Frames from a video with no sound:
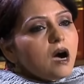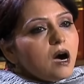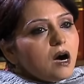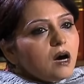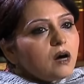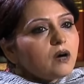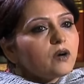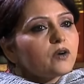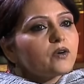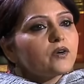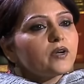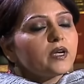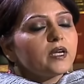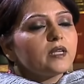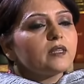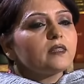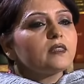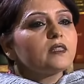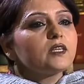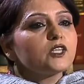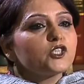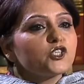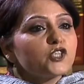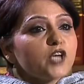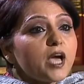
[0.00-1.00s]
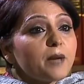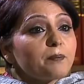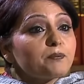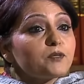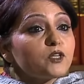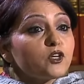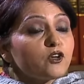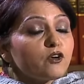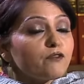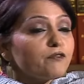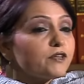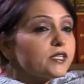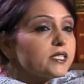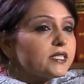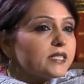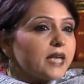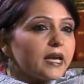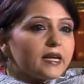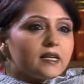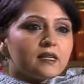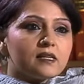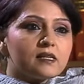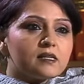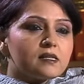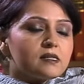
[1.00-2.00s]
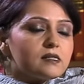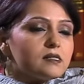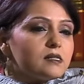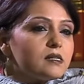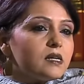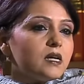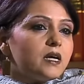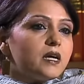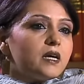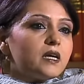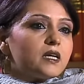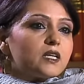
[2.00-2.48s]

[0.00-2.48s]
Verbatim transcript: hour in the chapter of a cyclical